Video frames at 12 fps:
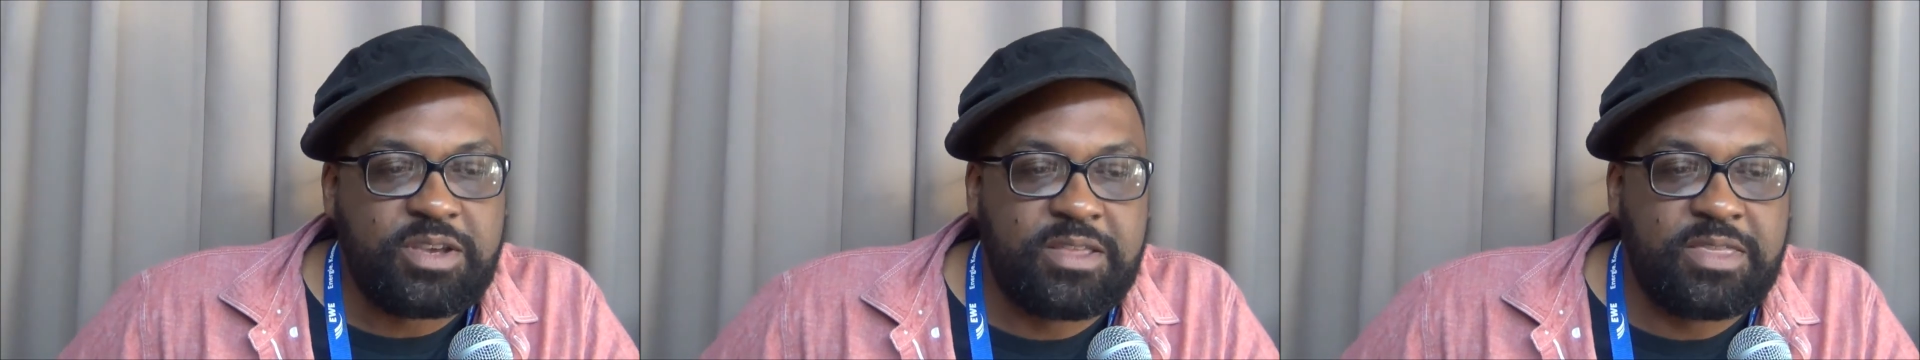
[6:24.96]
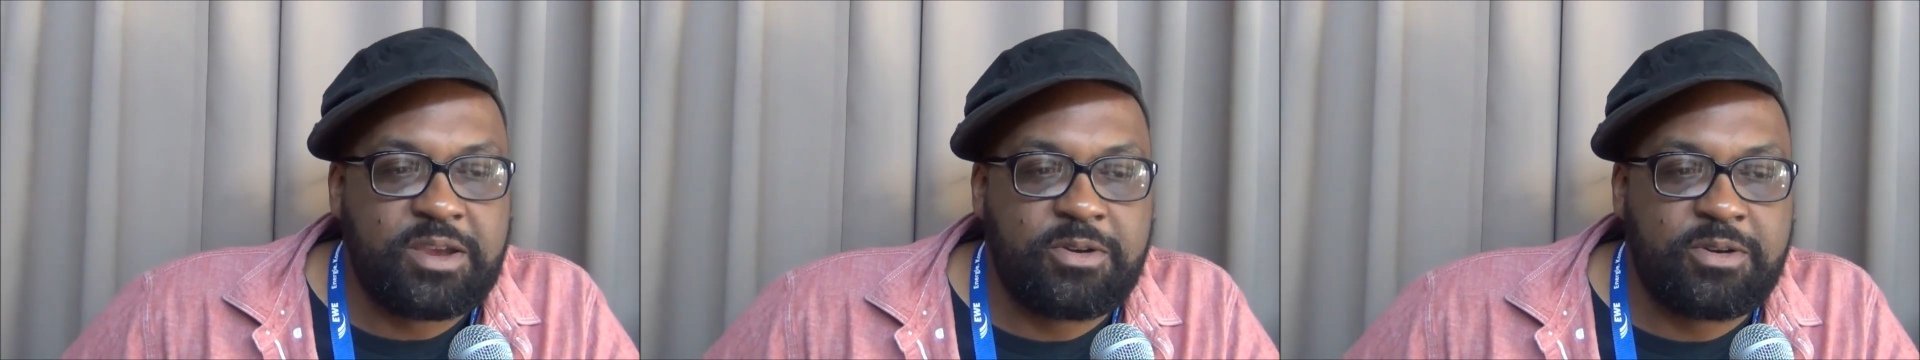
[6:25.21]

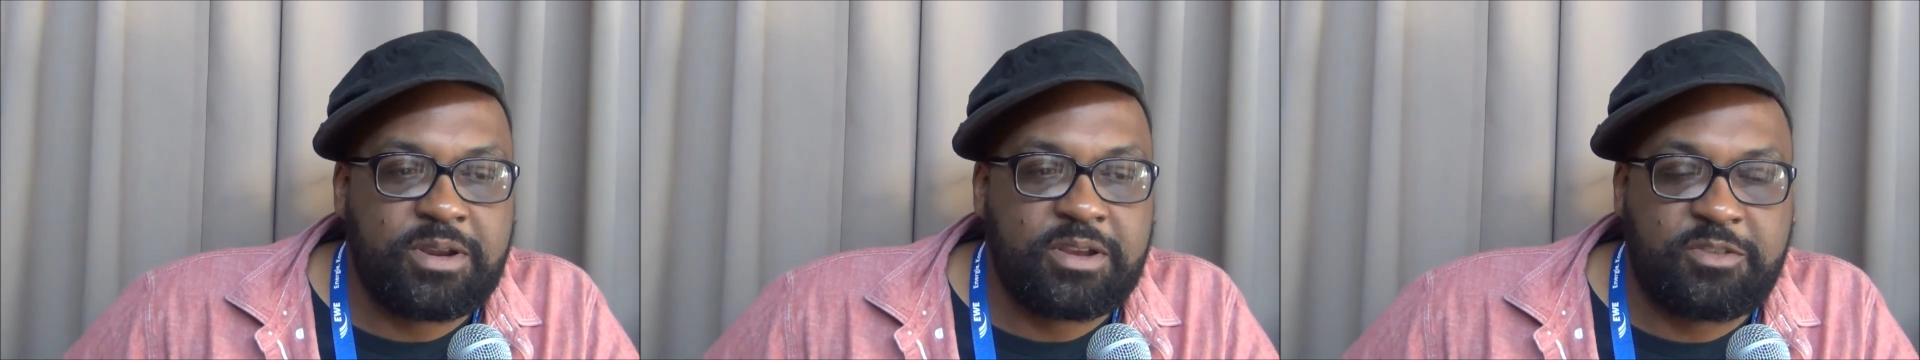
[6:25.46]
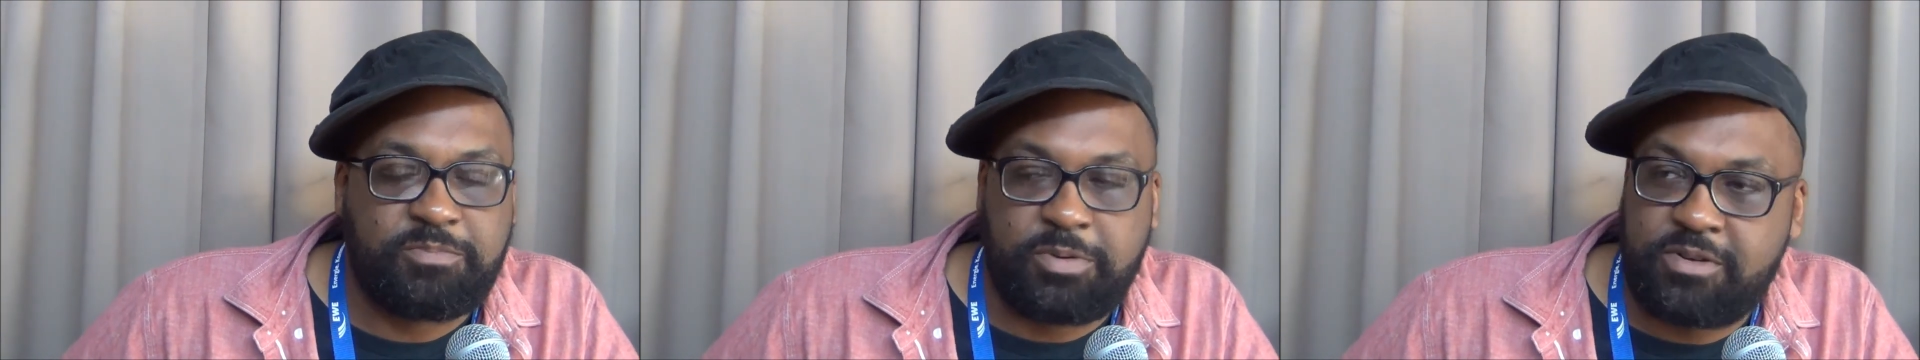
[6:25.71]
and their
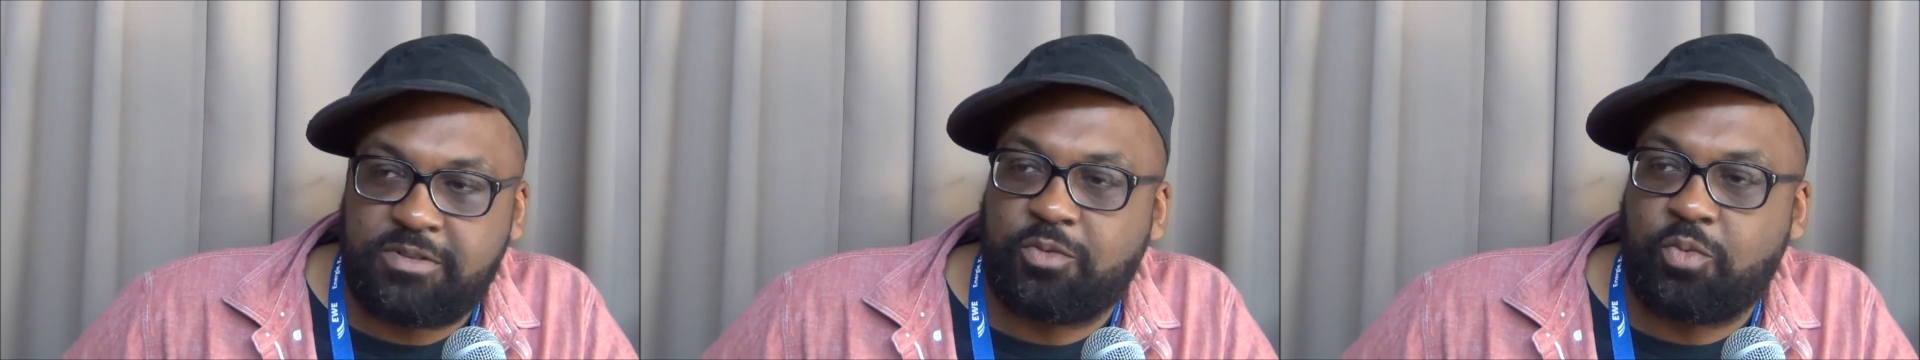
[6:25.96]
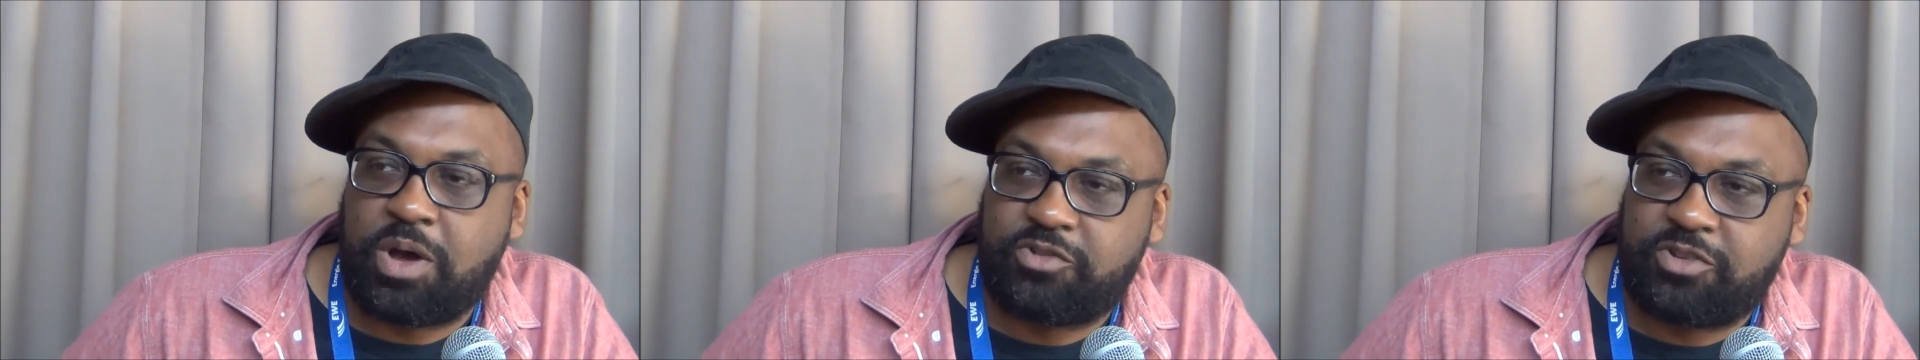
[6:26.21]
experience
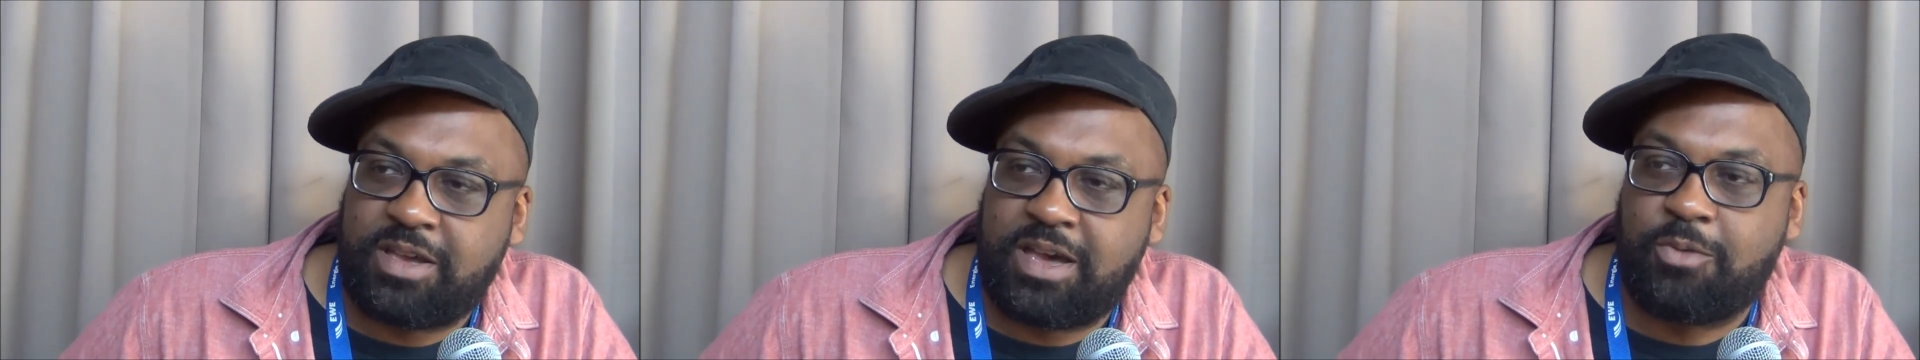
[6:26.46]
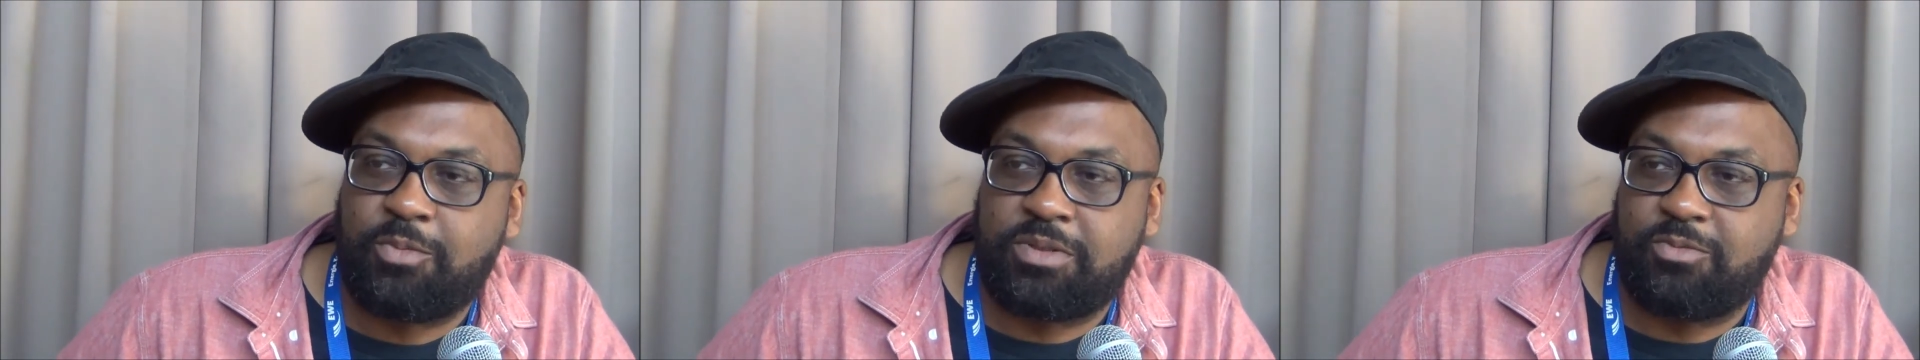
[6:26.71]
in watching
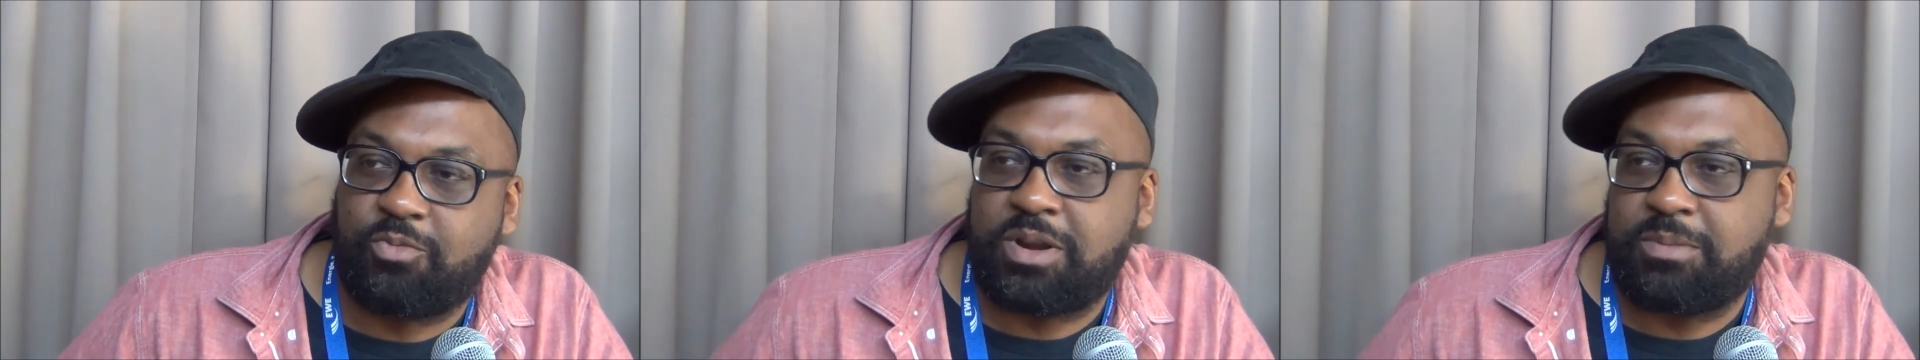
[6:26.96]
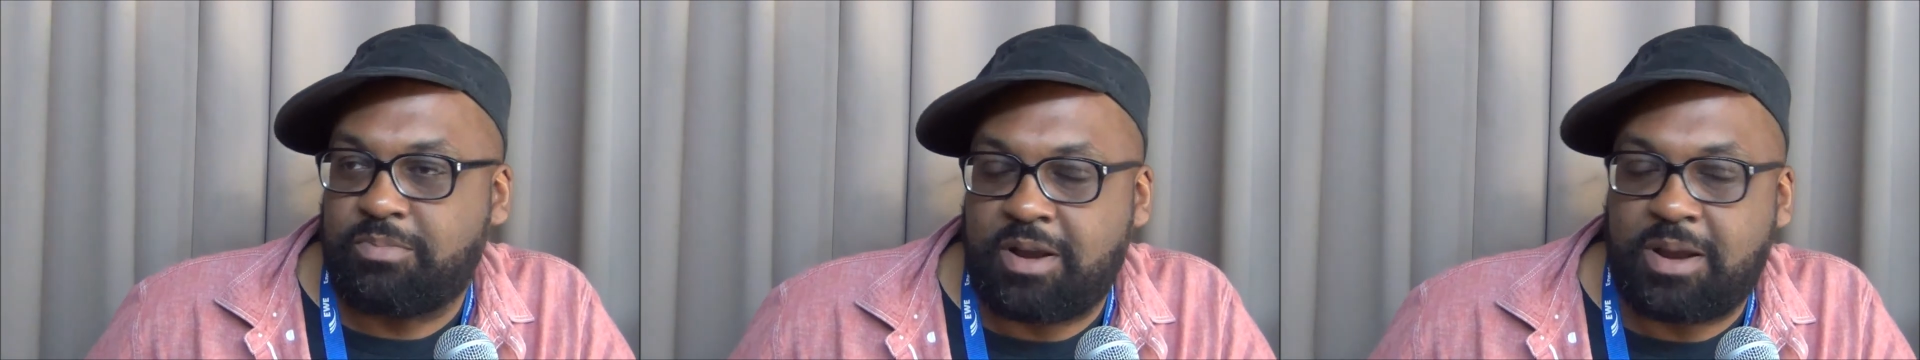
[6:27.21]
that, what
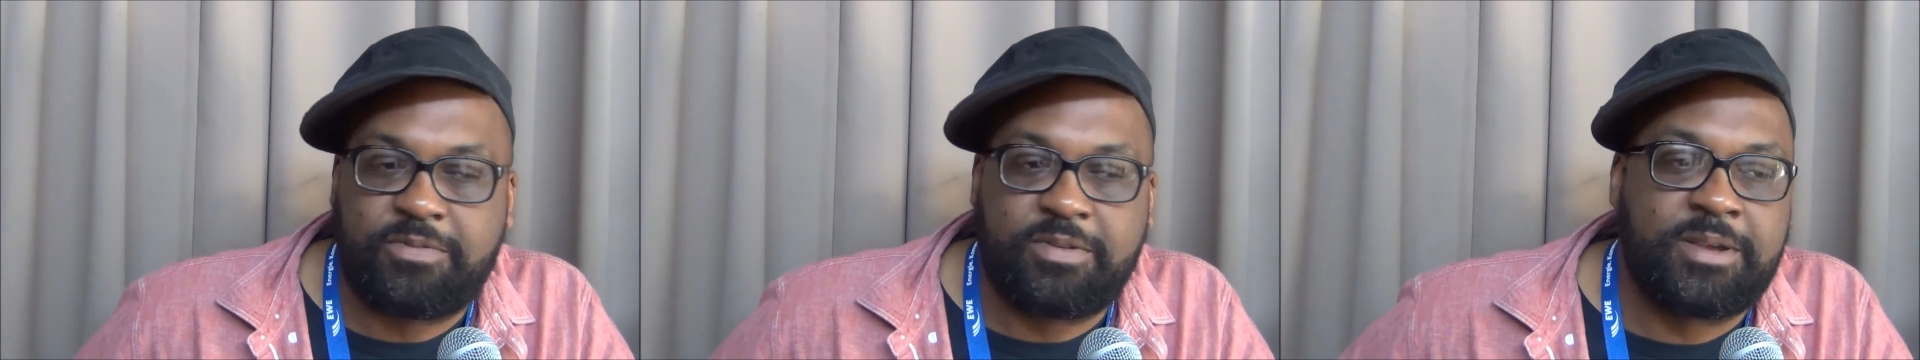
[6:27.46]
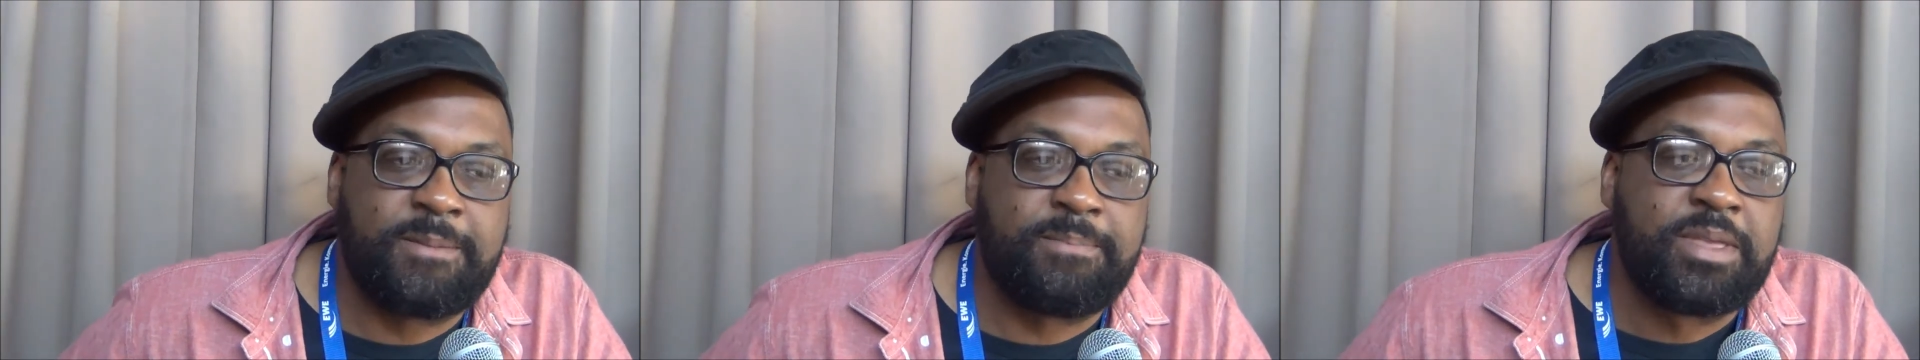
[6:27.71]
it brought up
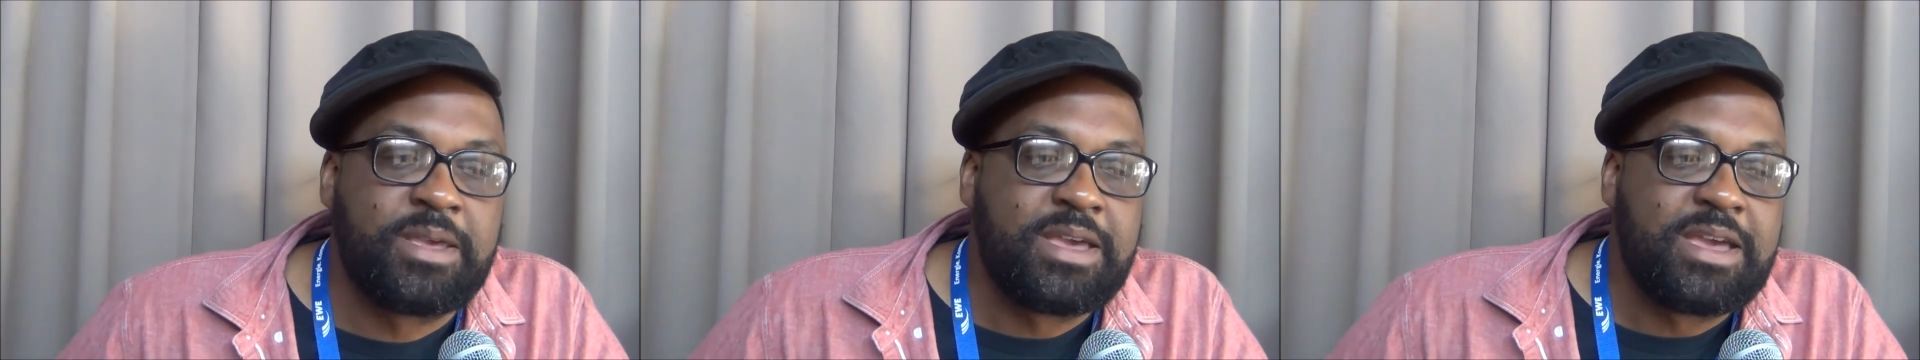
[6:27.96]
for them.